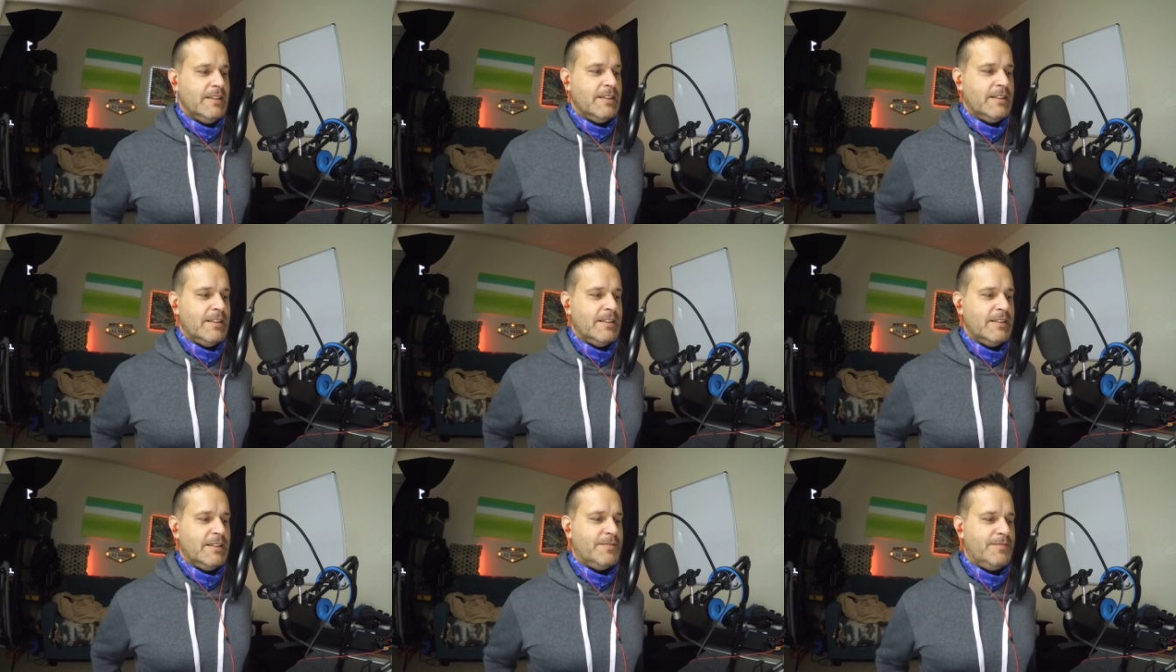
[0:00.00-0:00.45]

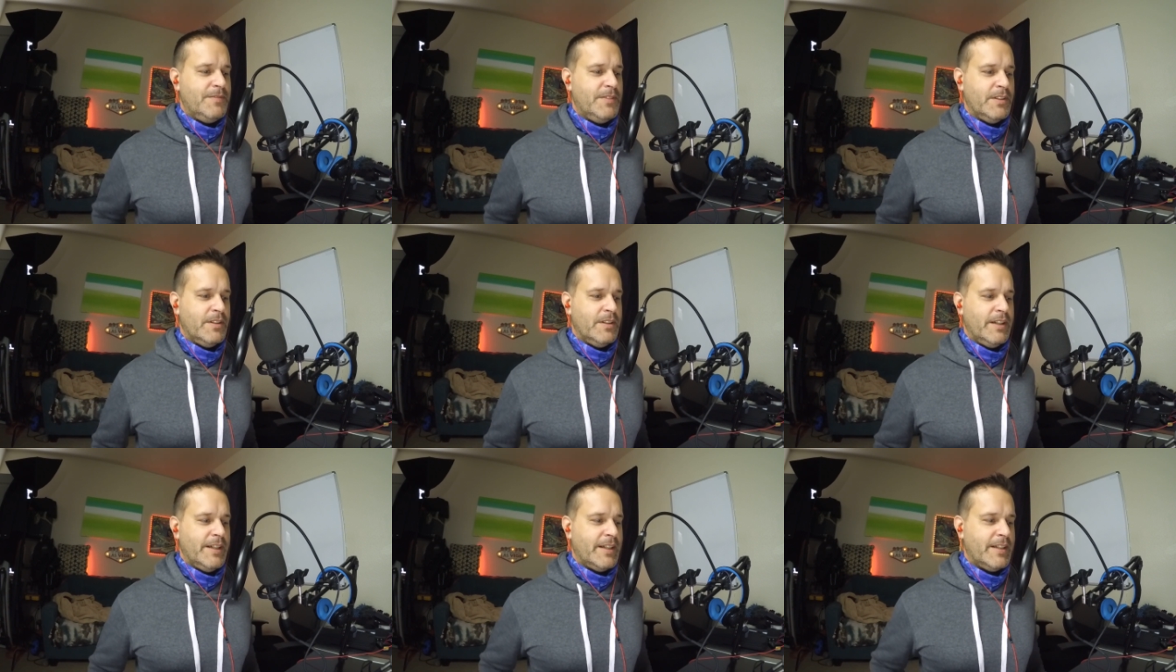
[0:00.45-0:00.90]
I just
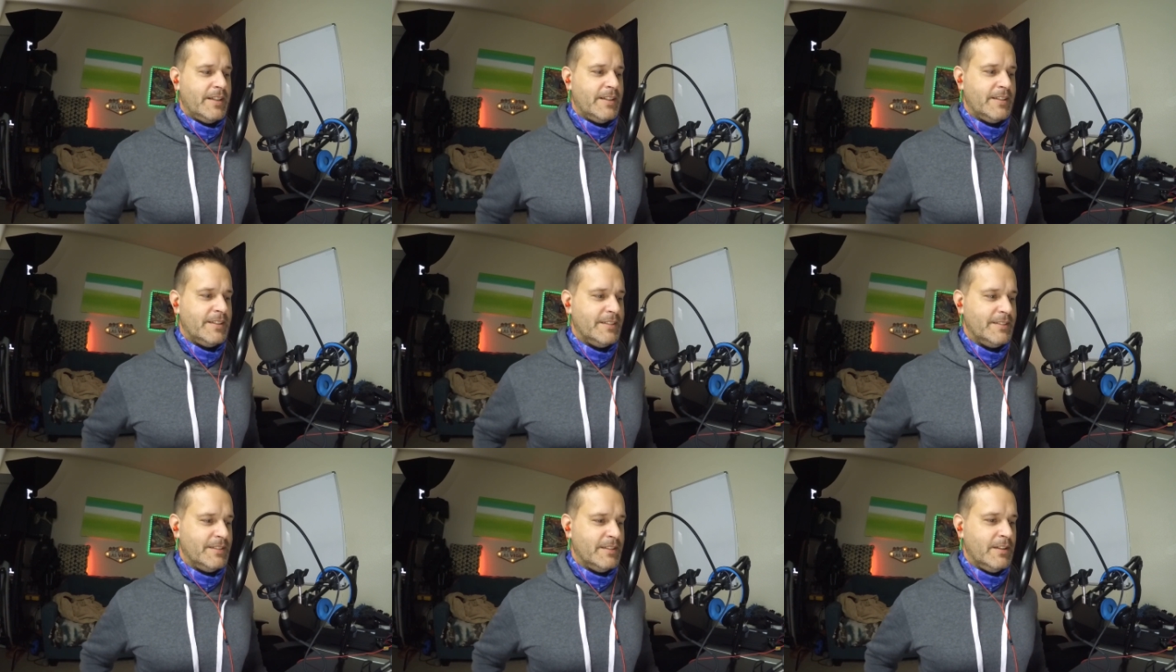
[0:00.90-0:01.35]
feel like,
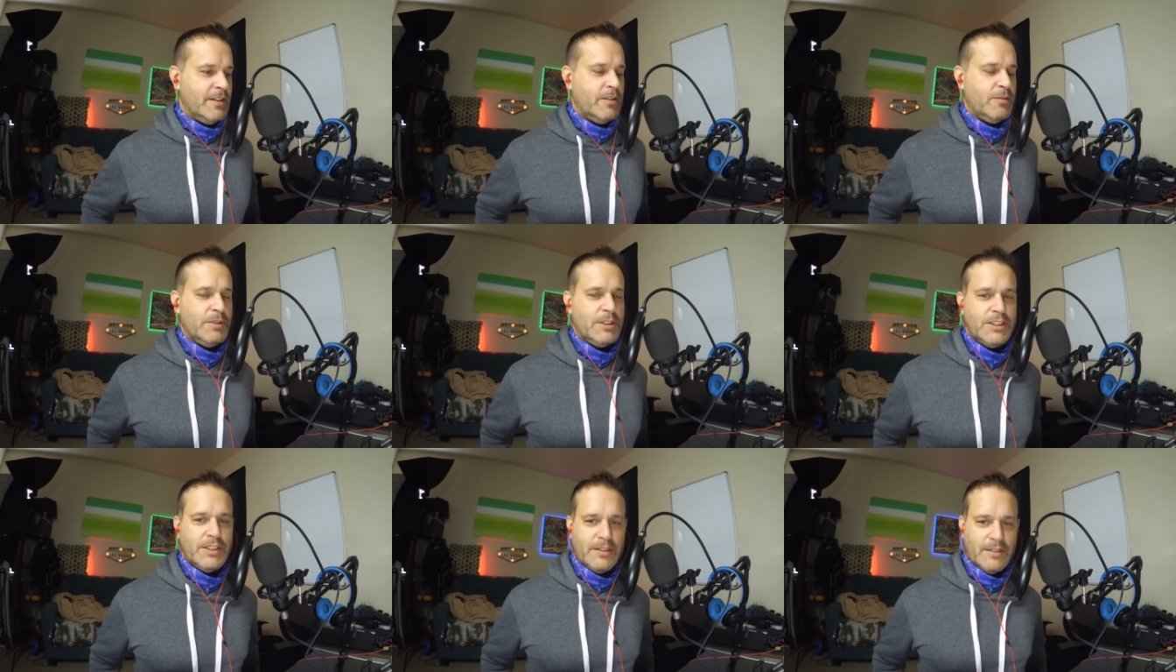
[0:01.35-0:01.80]
you know,
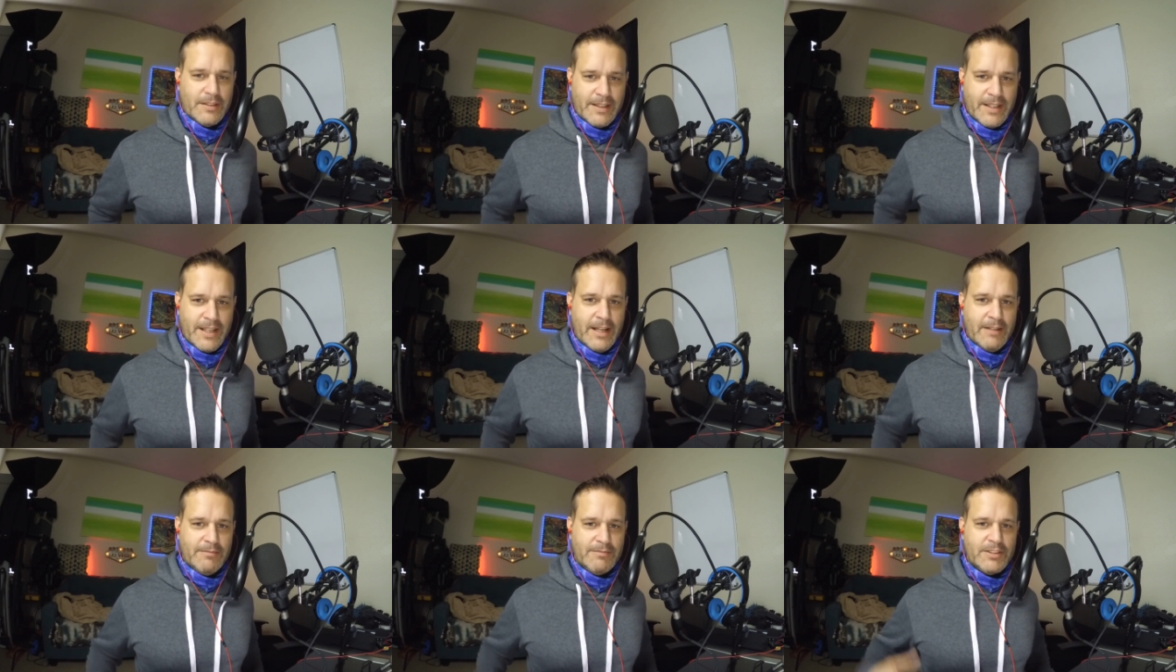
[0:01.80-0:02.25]
we should
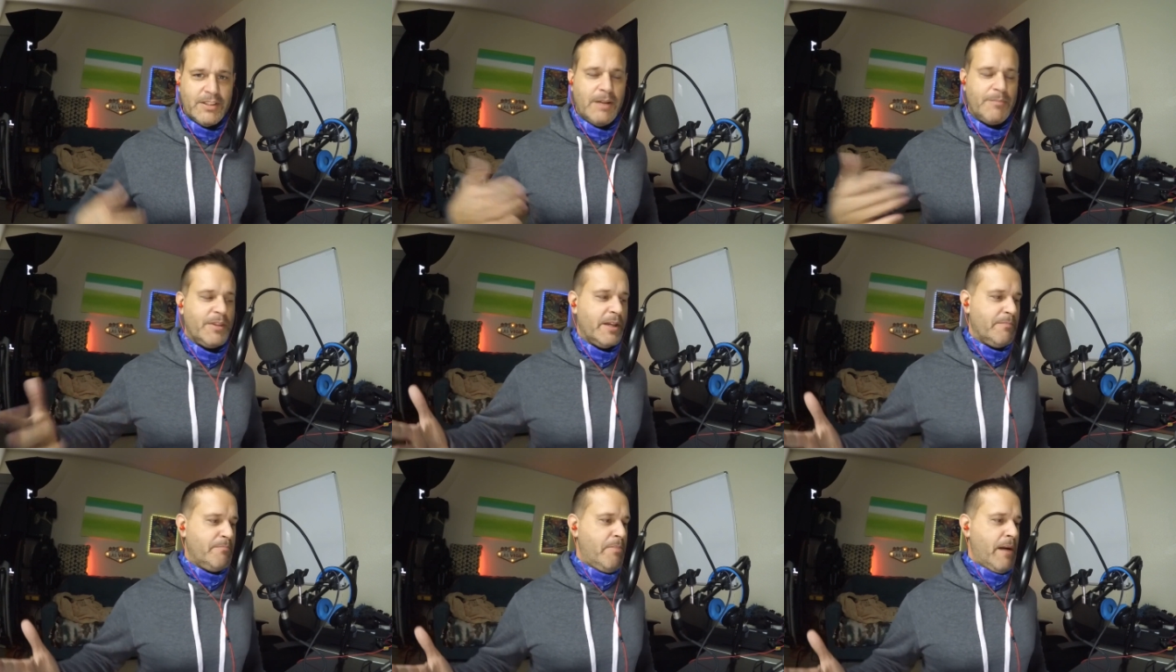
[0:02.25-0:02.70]
give
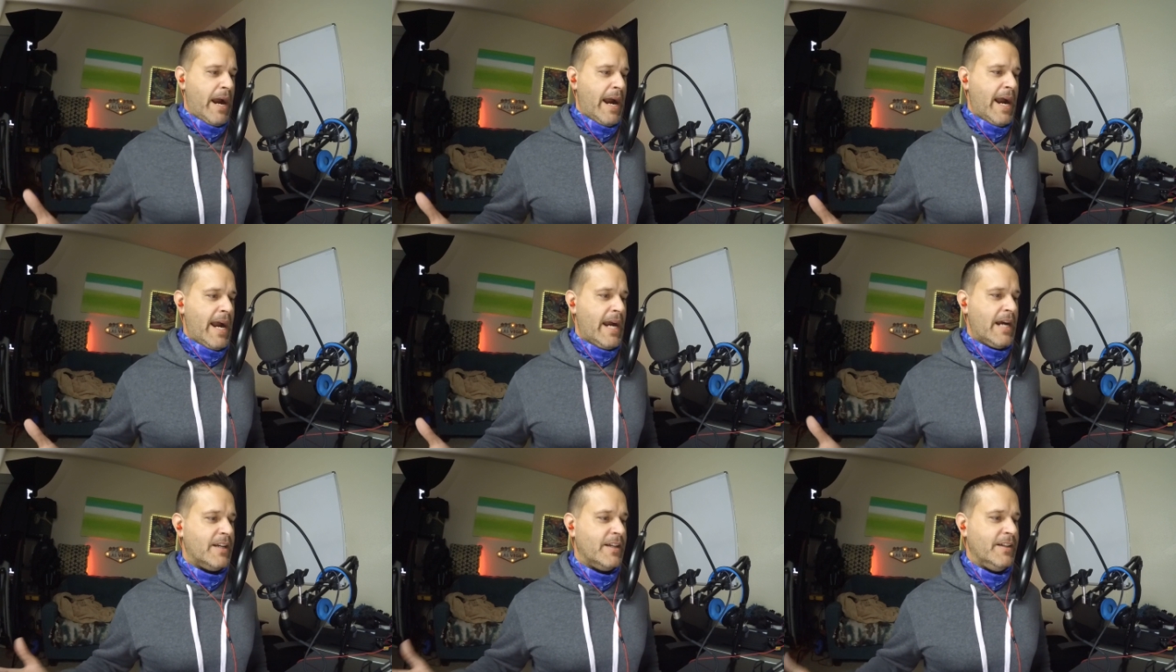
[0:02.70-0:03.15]
something
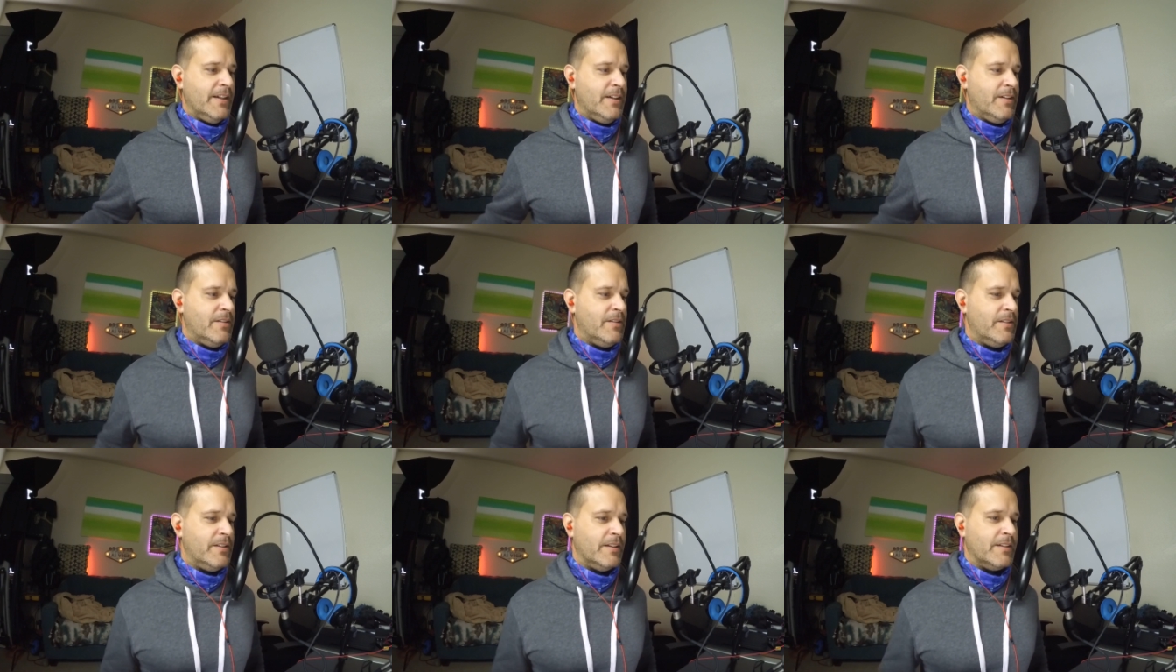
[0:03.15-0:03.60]
back, you
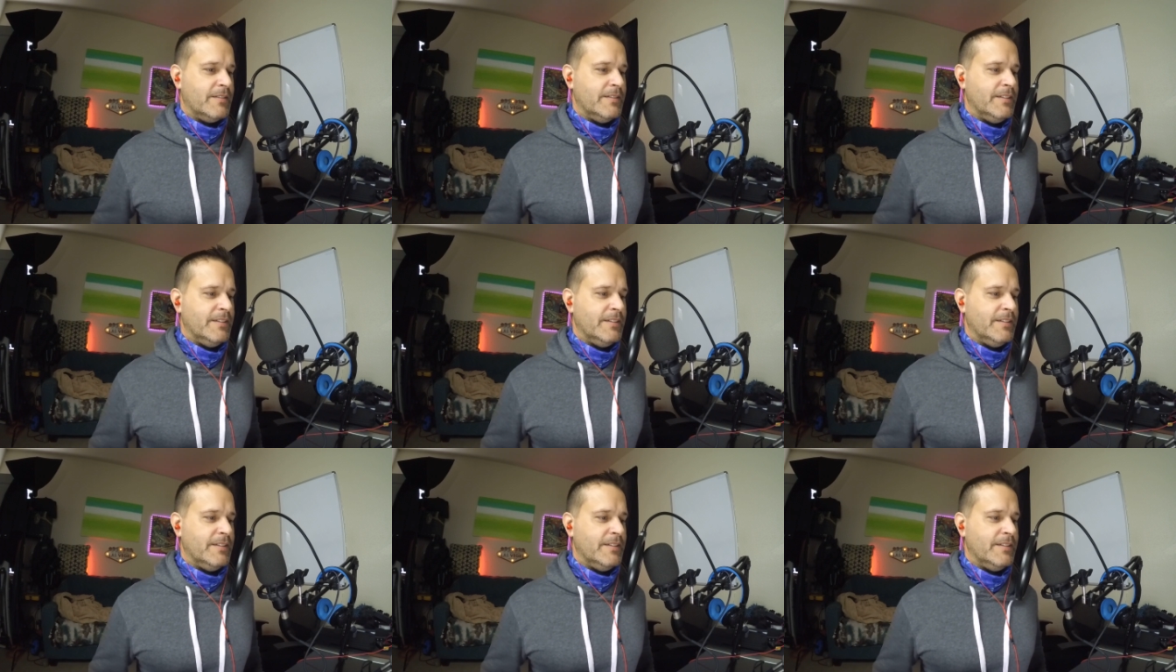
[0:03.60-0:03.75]
know, or,